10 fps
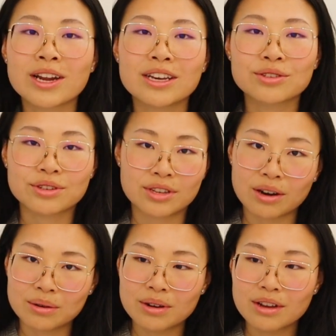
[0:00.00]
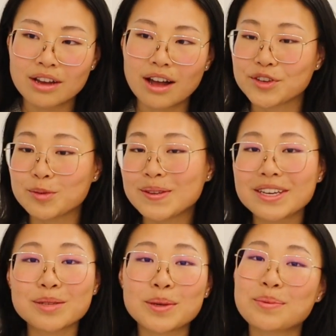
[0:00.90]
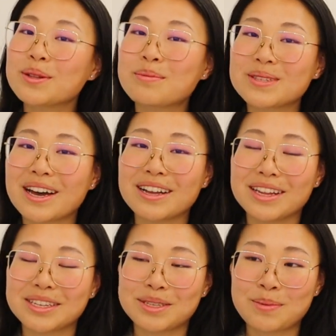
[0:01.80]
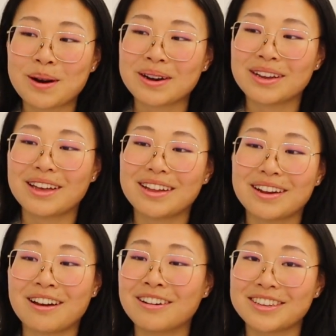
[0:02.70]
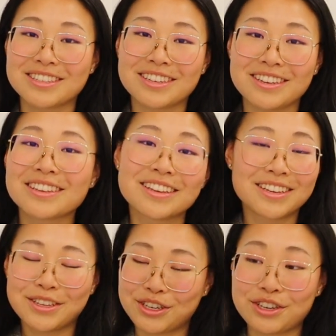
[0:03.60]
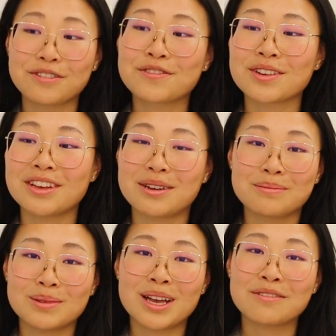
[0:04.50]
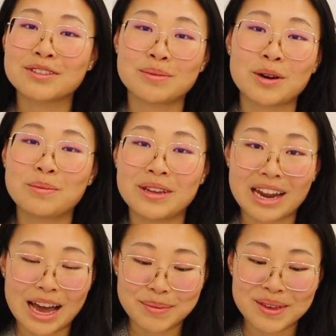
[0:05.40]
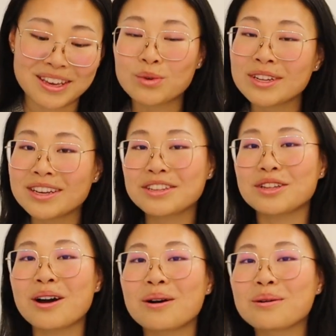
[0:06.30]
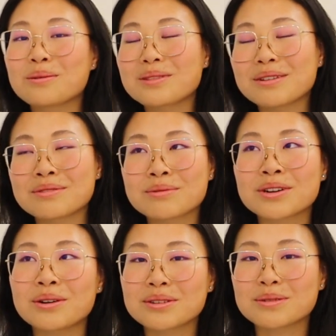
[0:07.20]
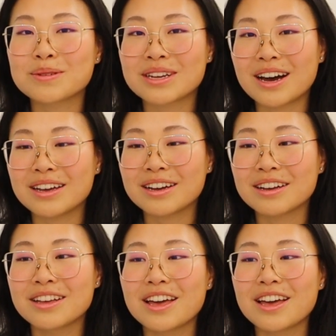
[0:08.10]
days or so. Just because people in Pattaya like to party, and honestly, good for them. Life is about being happy. We didn't know that we were going to Pattaya